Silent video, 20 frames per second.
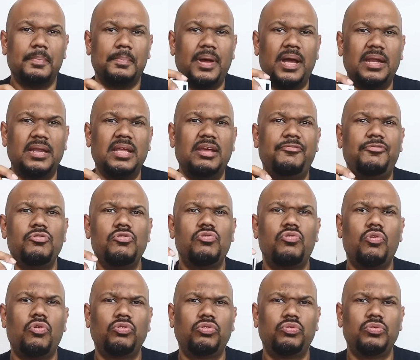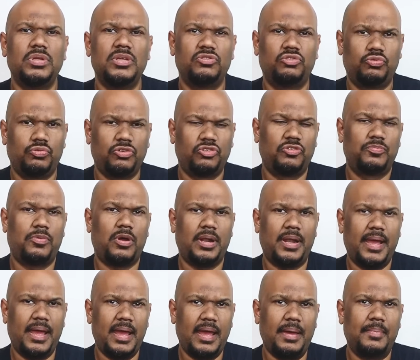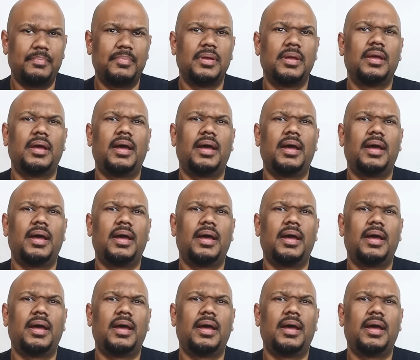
but if you go to the SwitchBot app